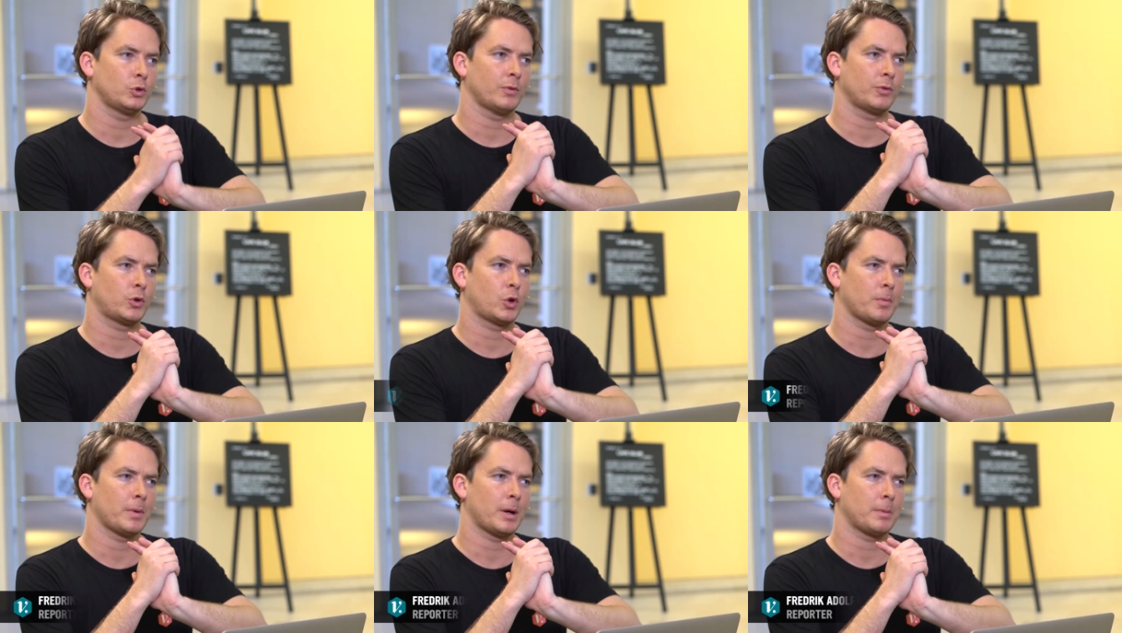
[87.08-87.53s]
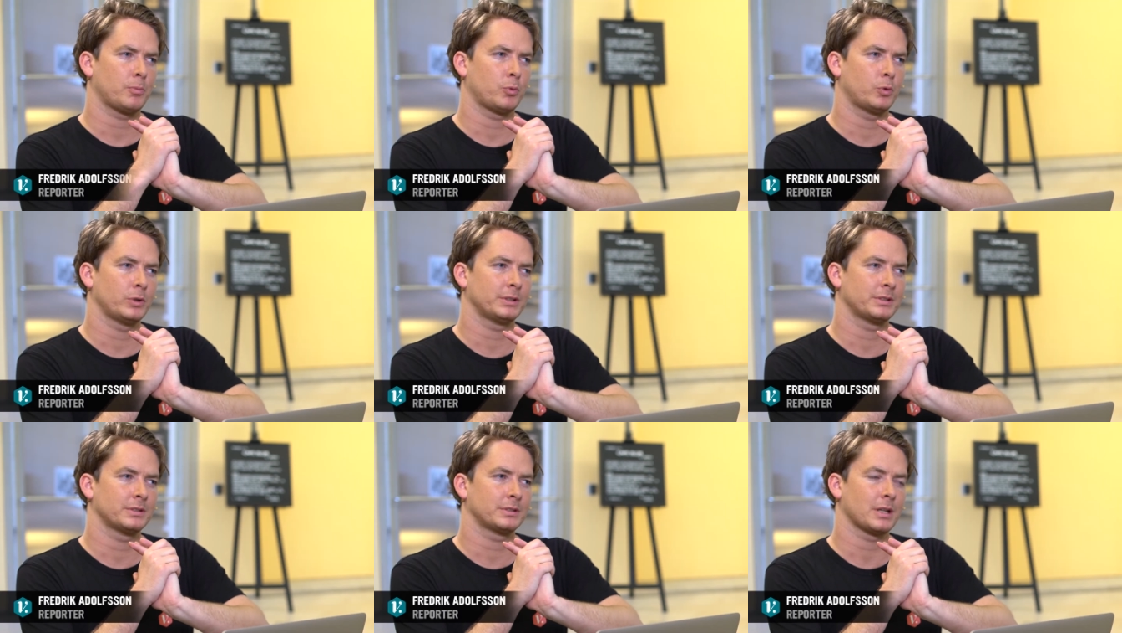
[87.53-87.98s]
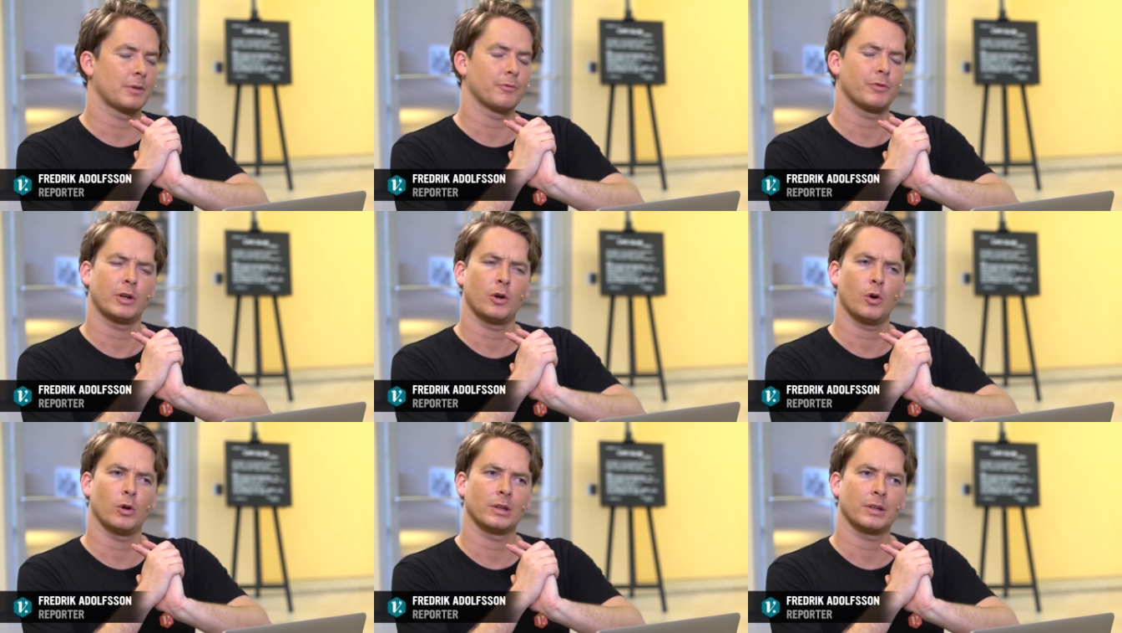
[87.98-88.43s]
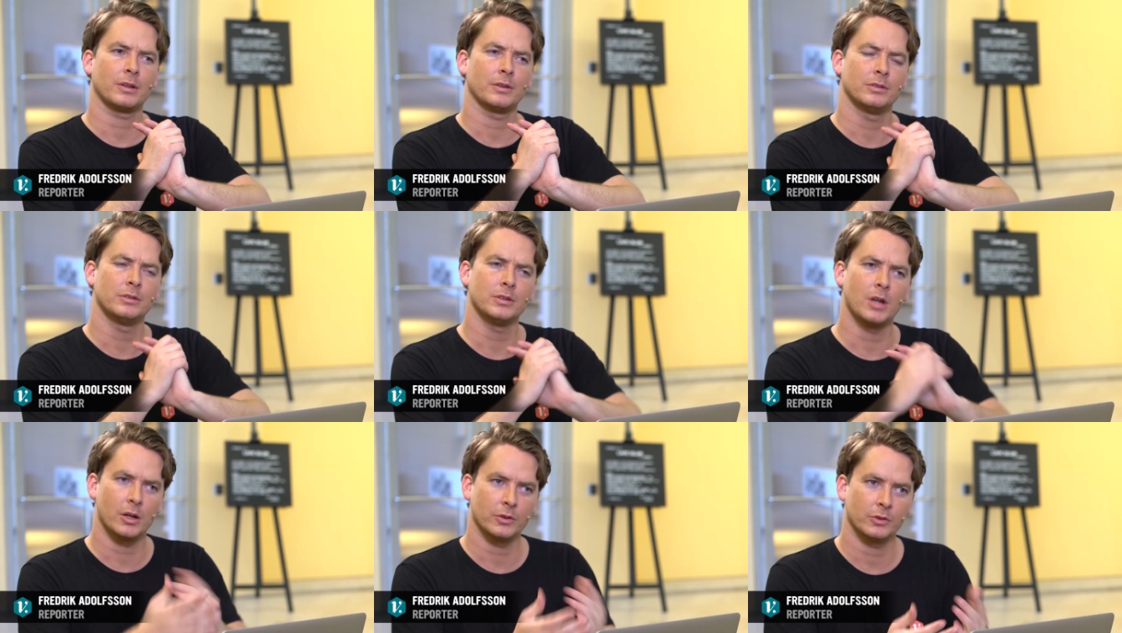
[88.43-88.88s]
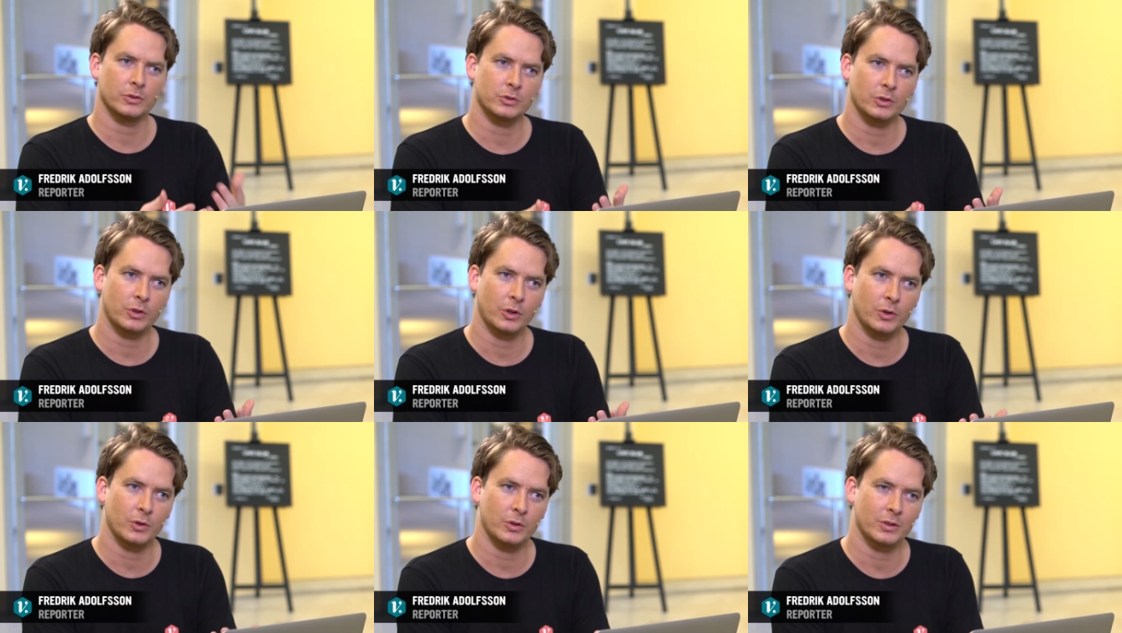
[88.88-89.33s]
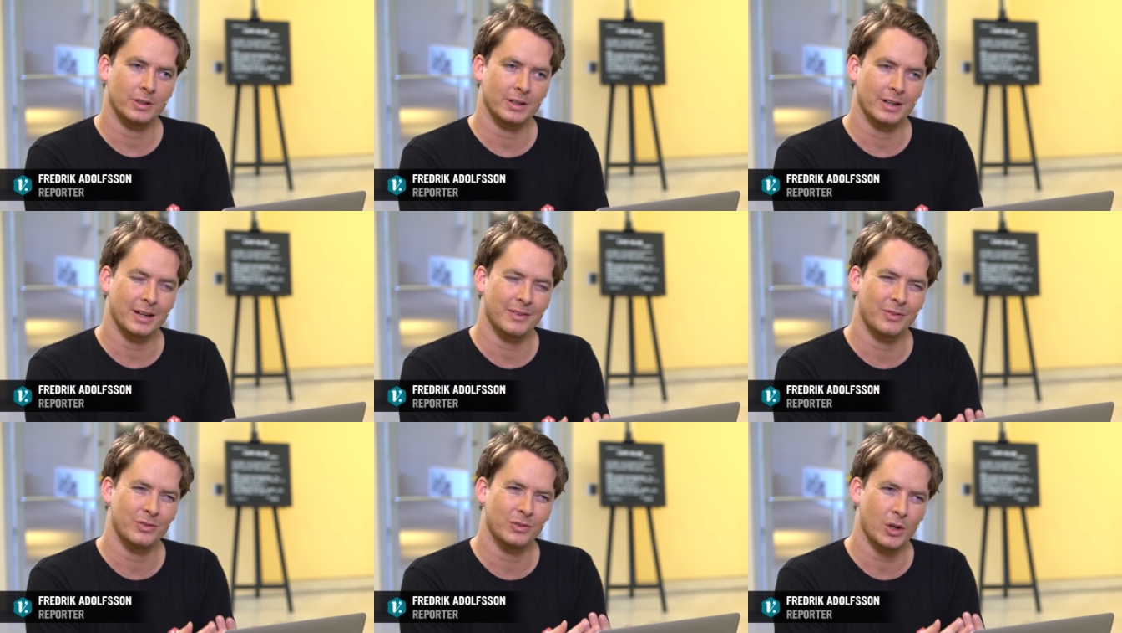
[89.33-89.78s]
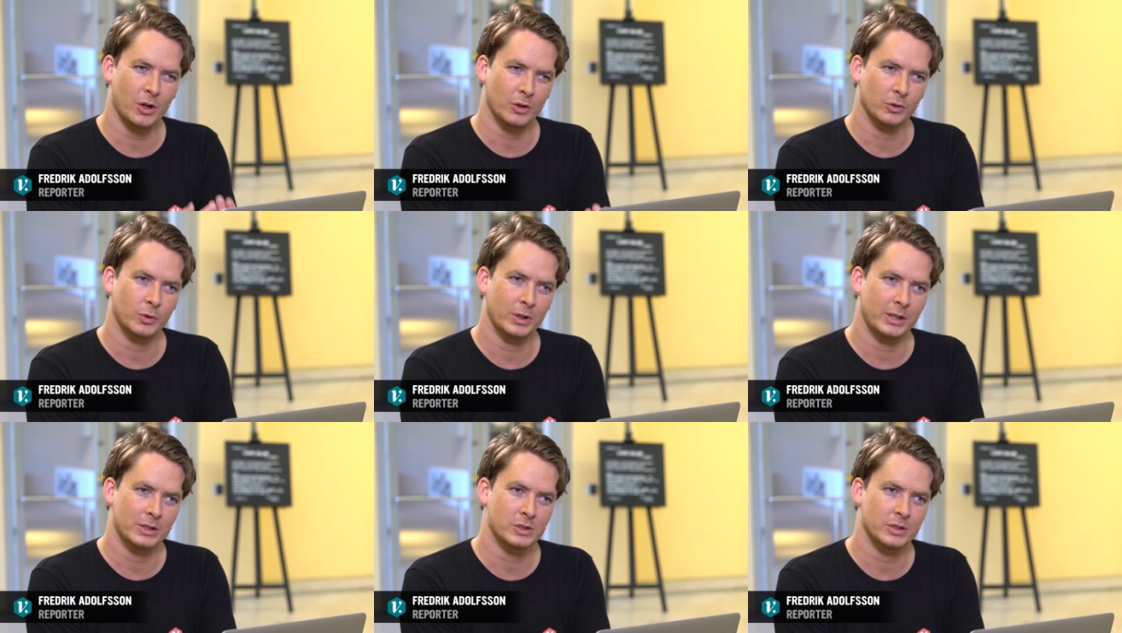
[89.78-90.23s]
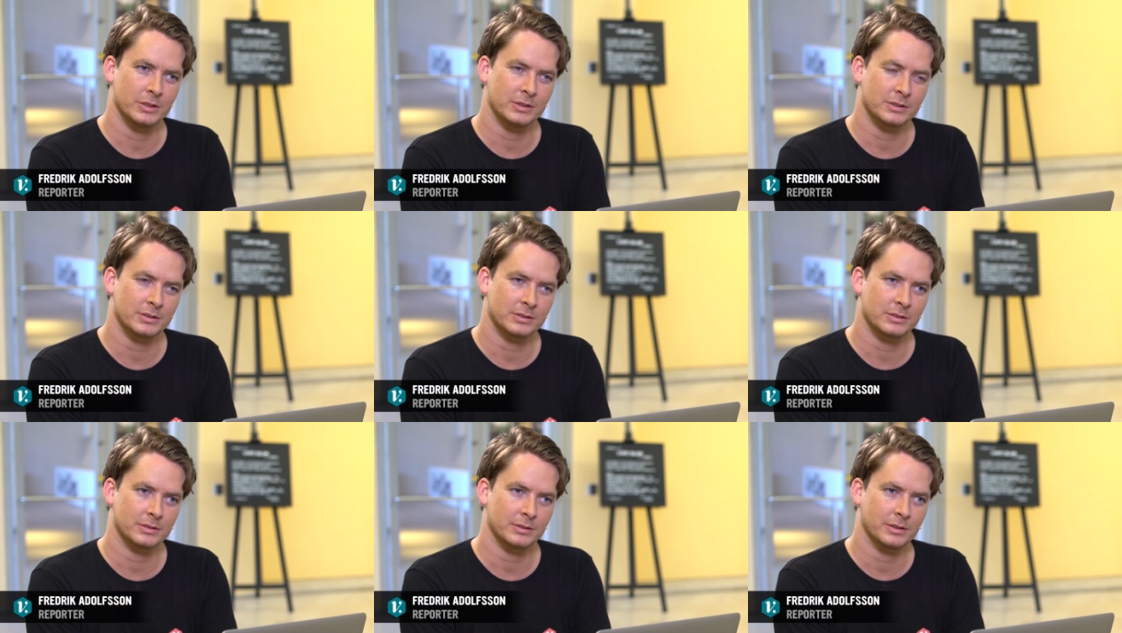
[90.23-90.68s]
you've come up with something called nano-security and nano-agents.